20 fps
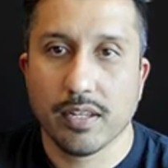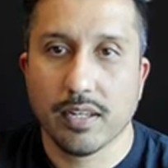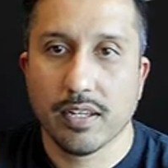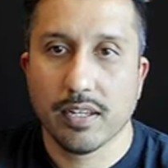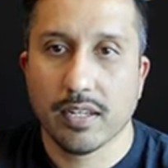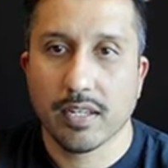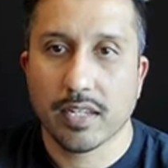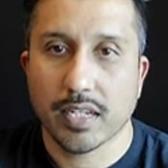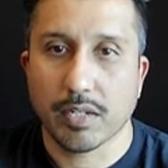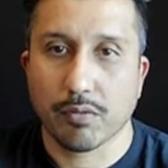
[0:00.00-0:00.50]

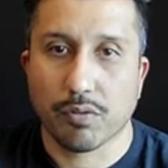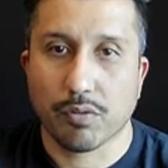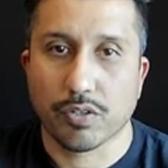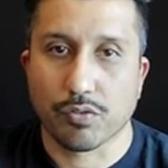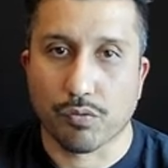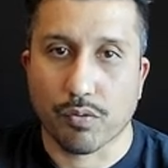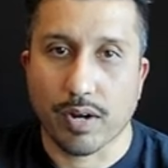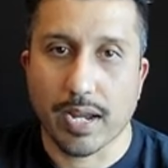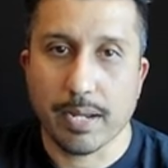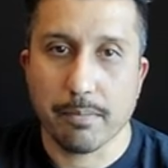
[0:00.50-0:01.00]
He runs
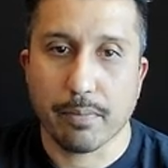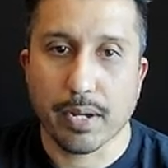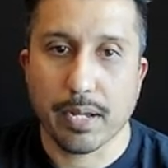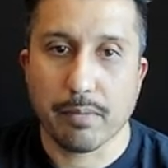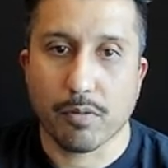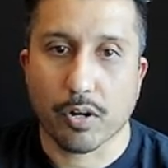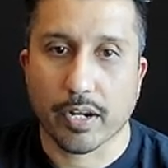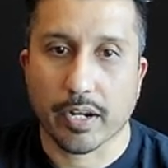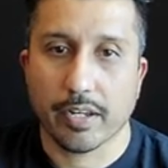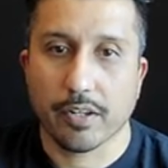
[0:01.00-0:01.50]
right by
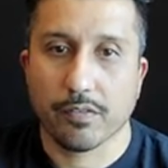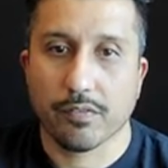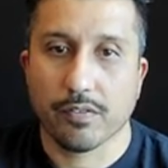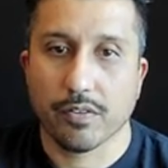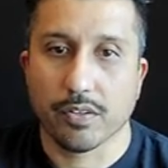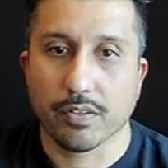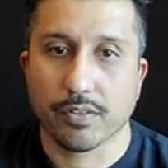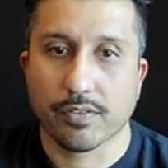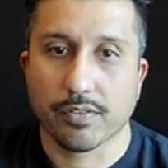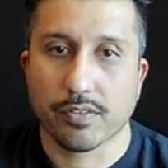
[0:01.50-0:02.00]
Markel
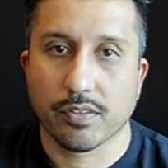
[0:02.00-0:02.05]
Fultz.